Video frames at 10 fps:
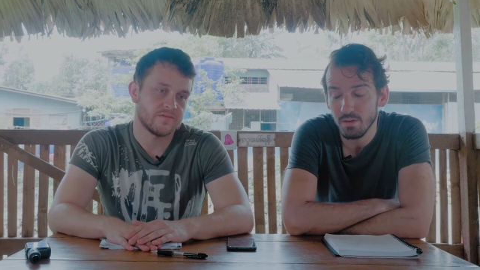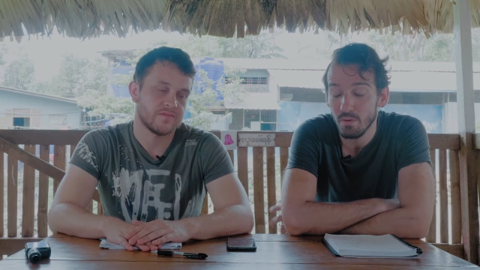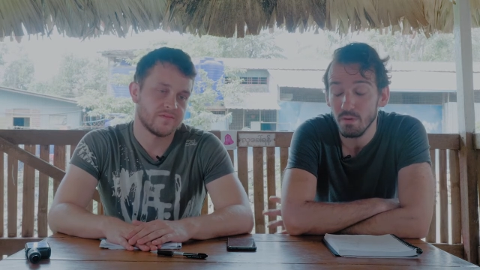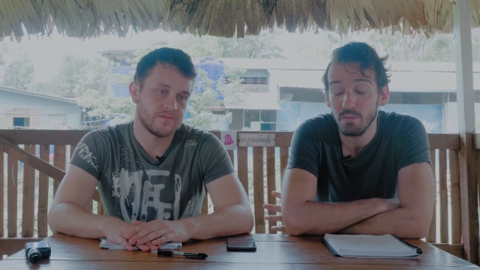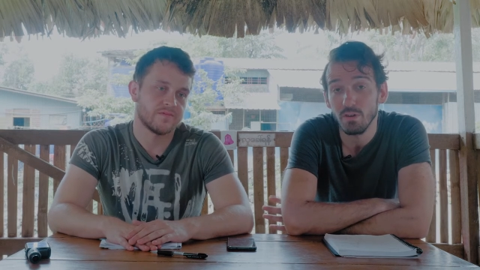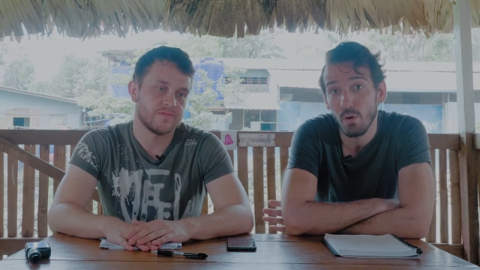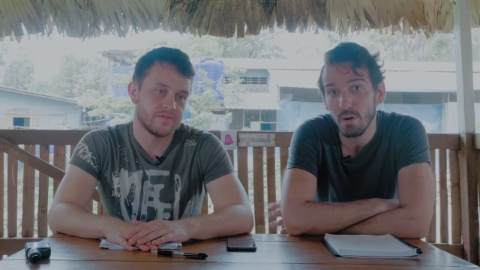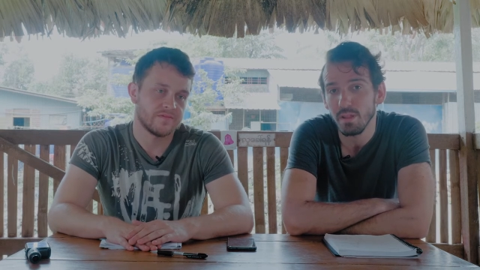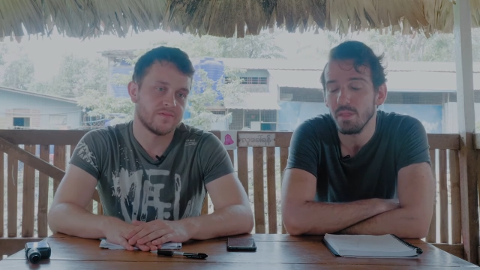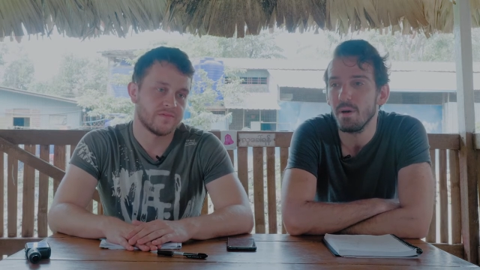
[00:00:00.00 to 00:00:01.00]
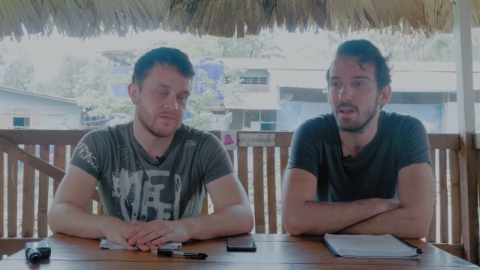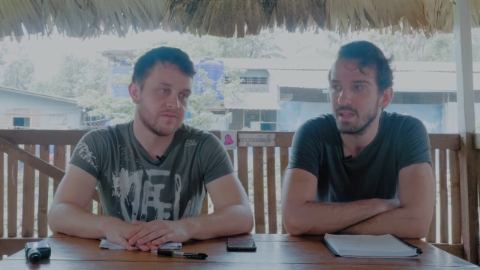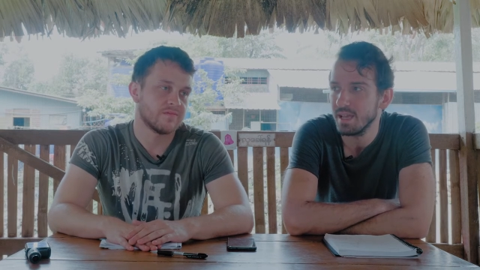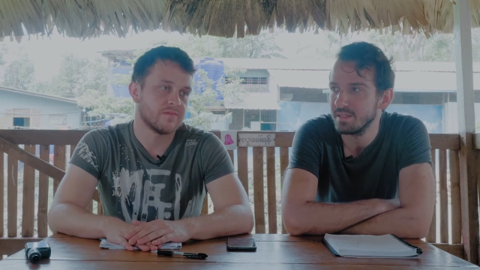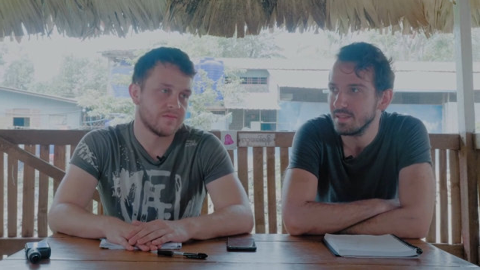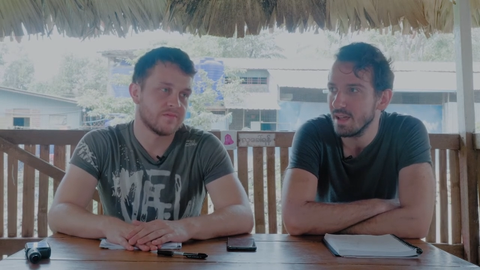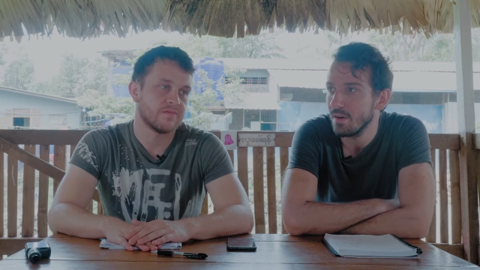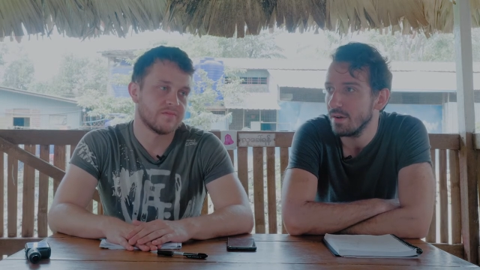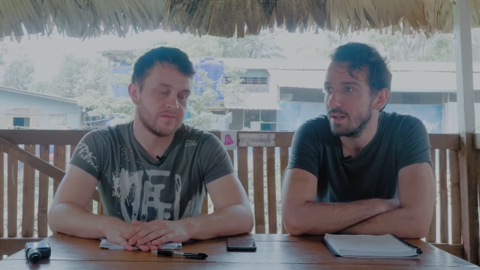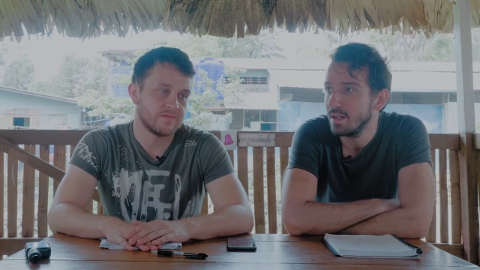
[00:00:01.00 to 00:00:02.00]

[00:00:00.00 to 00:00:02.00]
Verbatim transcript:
Speaker 1: or we're recording the podcast now.